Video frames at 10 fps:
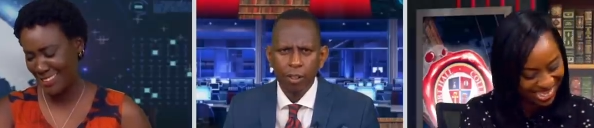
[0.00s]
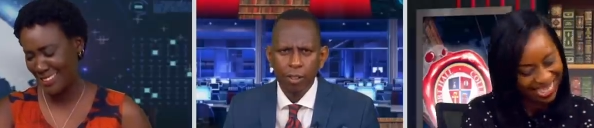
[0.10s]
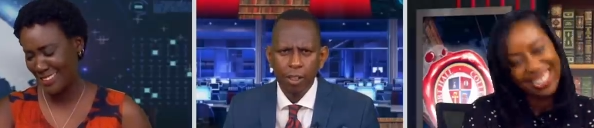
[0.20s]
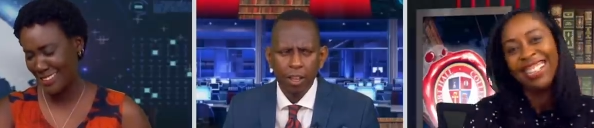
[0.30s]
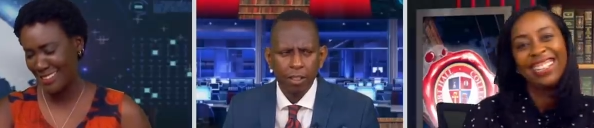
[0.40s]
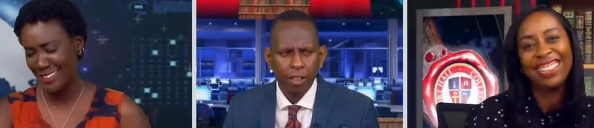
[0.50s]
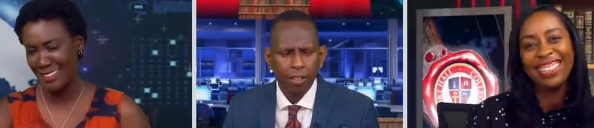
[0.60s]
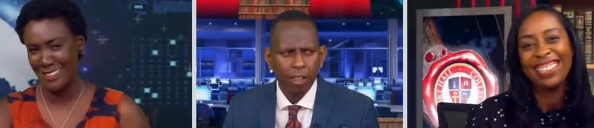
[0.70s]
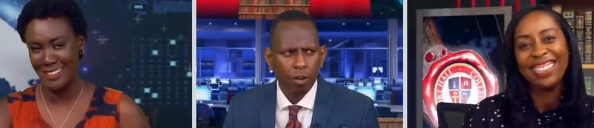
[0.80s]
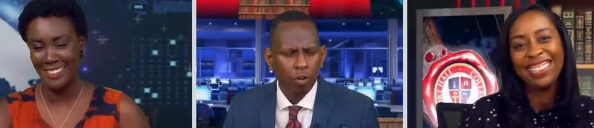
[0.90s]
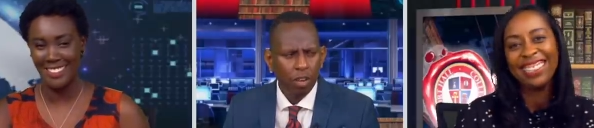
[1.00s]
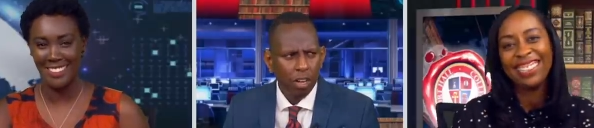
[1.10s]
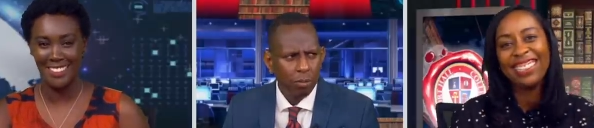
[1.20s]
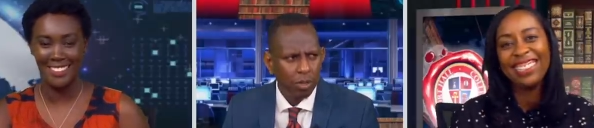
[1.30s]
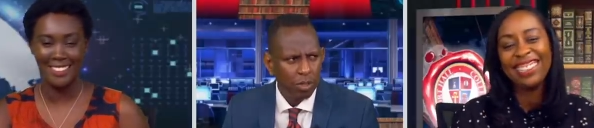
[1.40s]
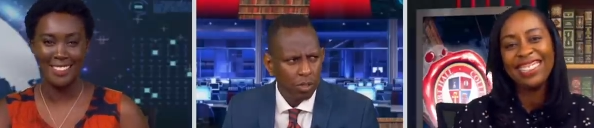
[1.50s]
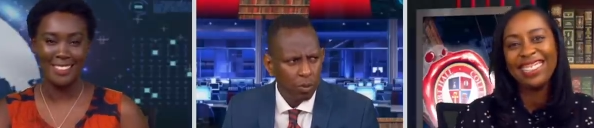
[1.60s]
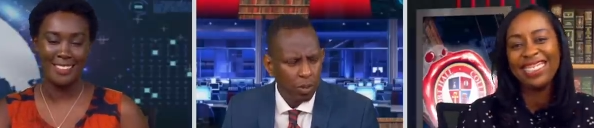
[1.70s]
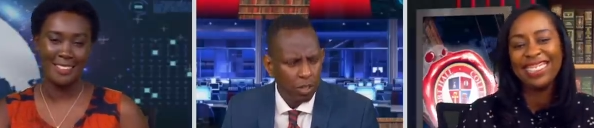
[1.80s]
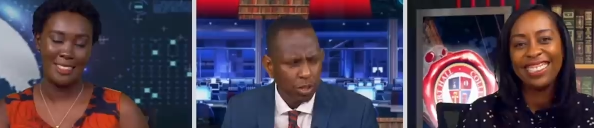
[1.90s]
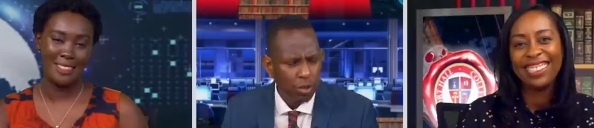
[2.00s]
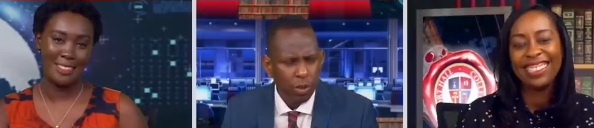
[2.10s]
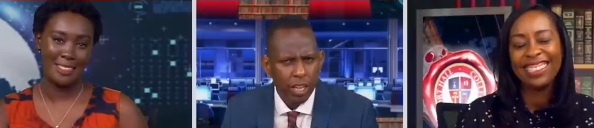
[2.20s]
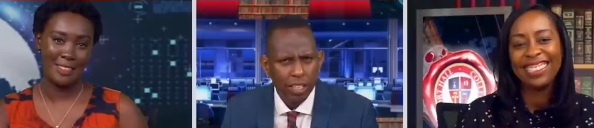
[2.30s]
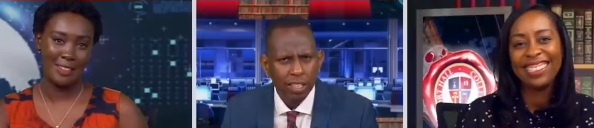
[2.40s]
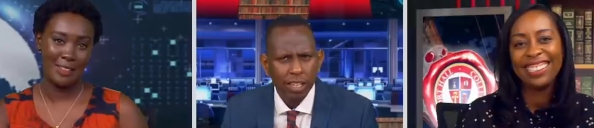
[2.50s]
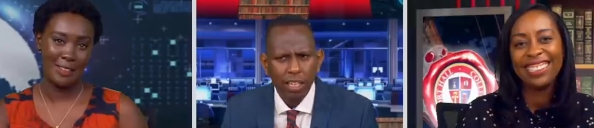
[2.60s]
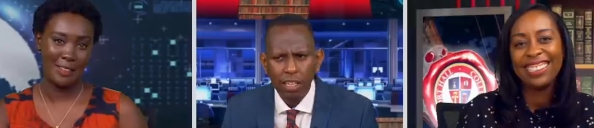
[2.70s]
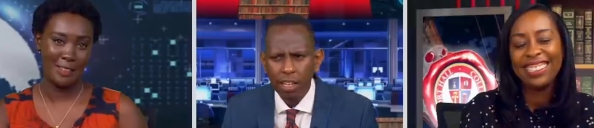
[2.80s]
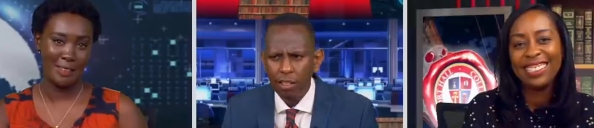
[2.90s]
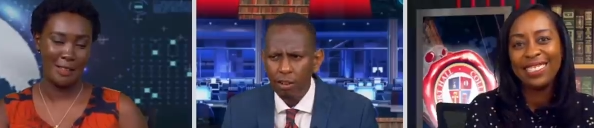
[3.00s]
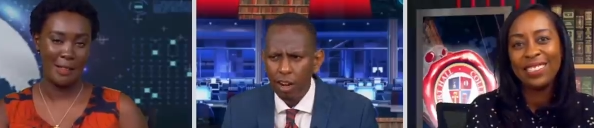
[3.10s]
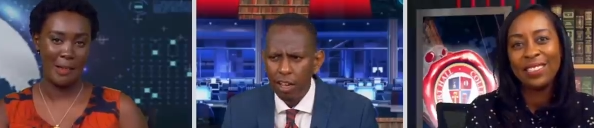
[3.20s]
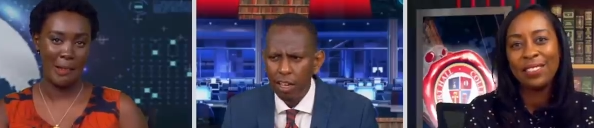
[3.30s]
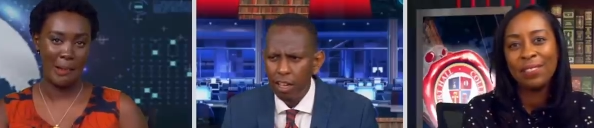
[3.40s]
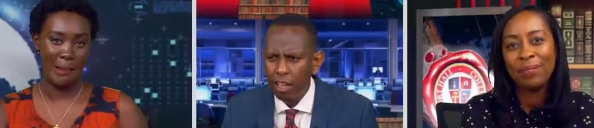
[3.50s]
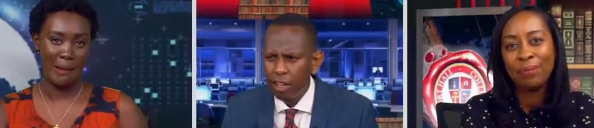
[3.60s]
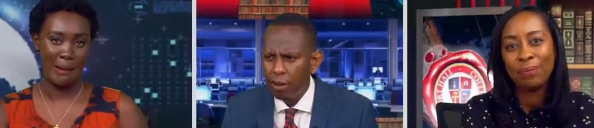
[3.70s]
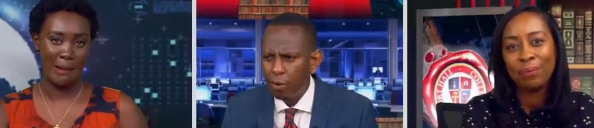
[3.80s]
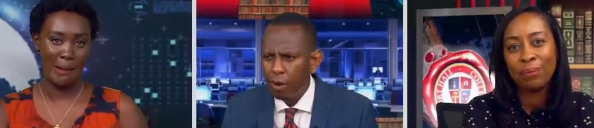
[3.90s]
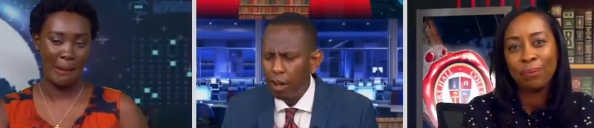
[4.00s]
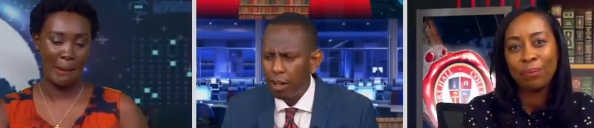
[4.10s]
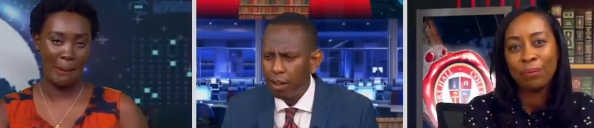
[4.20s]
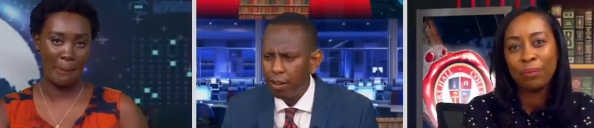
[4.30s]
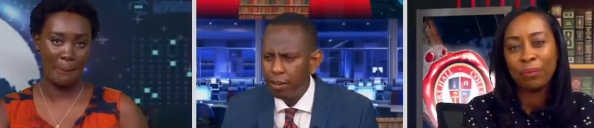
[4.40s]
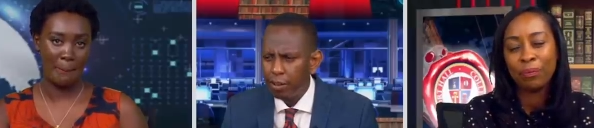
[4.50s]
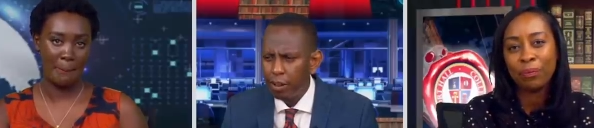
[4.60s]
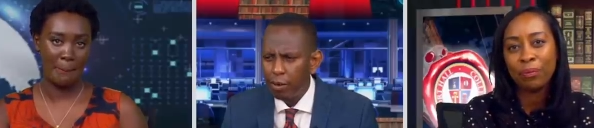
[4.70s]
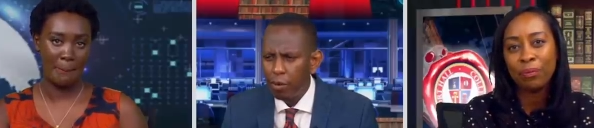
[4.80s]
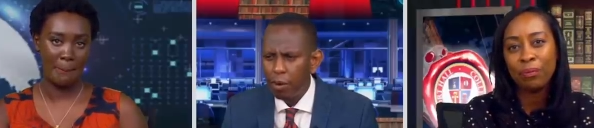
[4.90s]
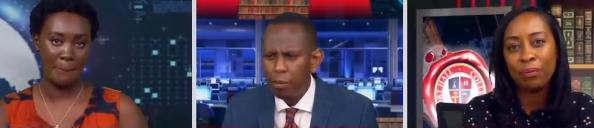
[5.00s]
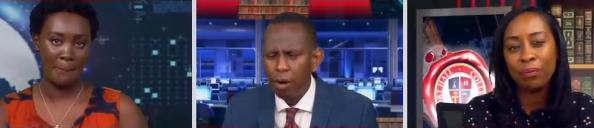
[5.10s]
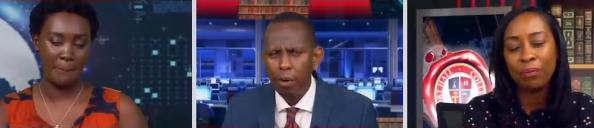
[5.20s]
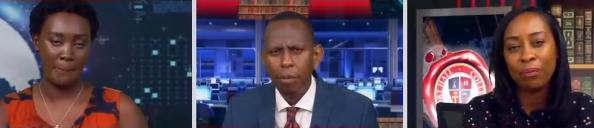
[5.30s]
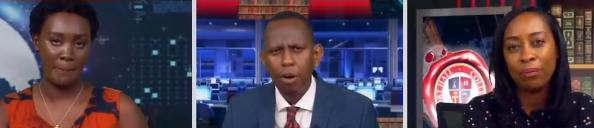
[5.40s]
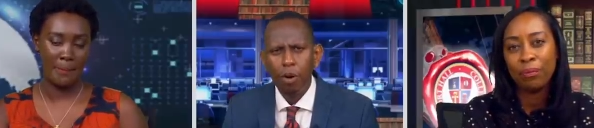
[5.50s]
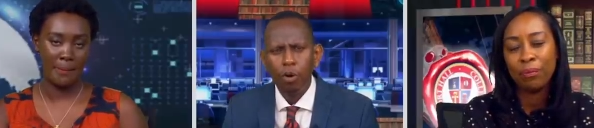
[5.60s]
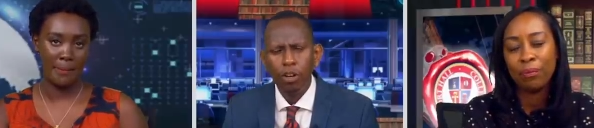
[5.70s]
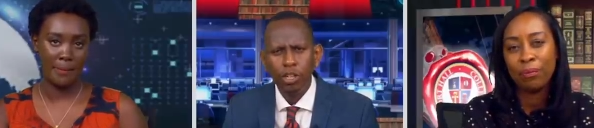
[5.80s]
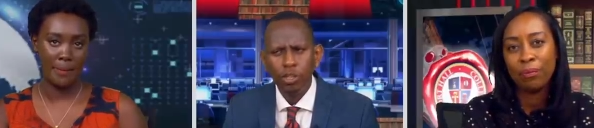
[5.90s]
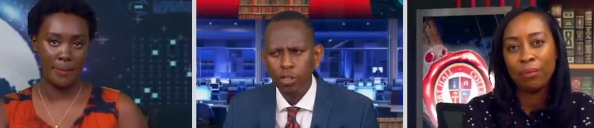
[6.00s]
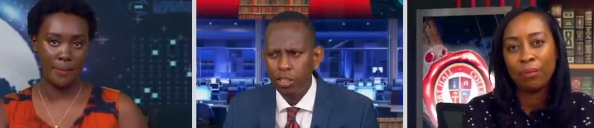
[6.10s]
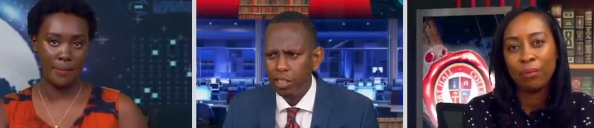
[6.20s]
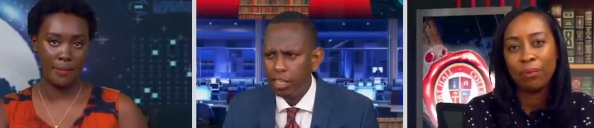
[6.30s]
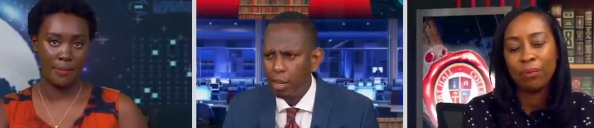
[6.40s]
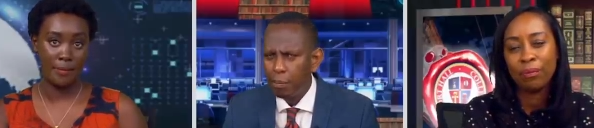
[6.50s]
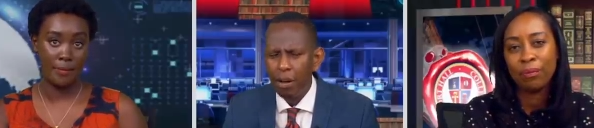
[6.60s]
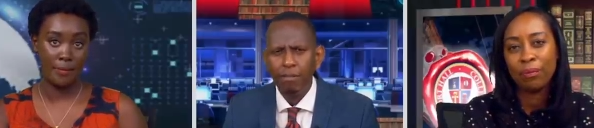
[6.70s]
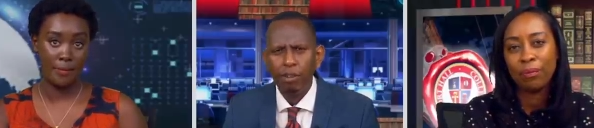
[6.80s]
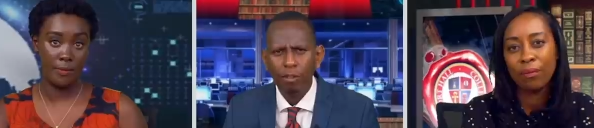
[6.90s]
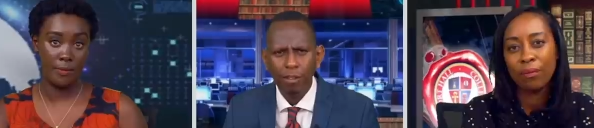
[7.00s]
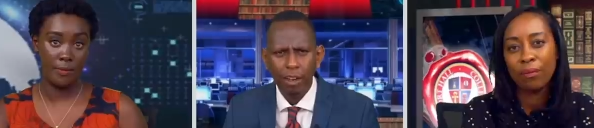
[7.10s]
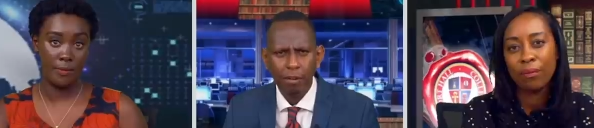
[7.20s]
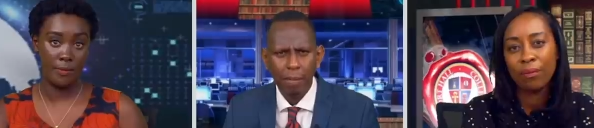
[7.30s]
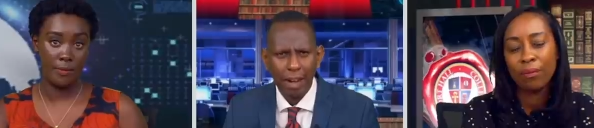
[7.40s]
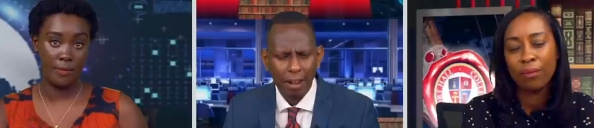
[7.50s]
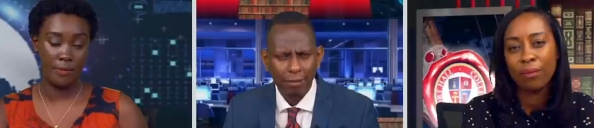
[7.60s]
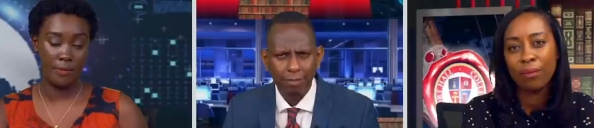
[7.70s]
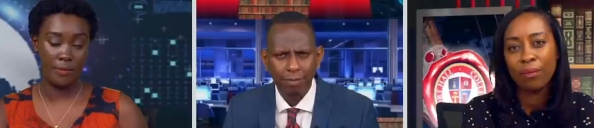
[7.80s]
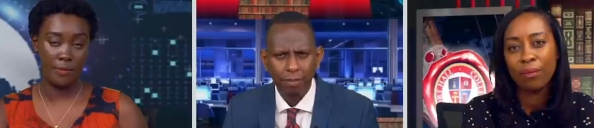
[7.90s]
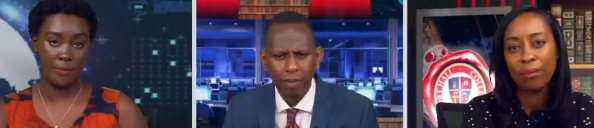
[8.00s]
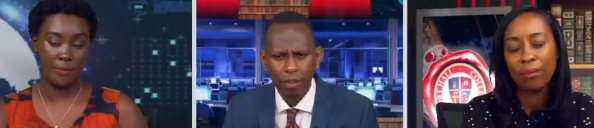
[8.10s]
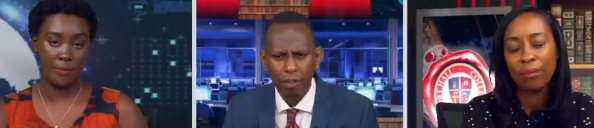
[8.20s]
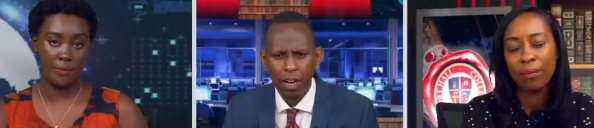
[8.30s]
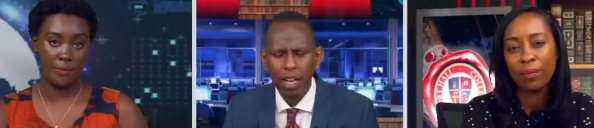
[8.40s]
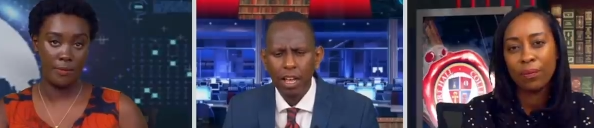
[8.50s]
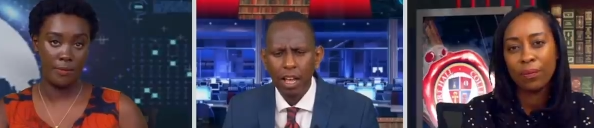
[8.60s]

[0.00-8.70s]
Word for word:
Speaker 1: the, the, the hoodlums we saw yesterday in Githurai were, were conditioned in a Pavlovian manner, mm -hmm. right?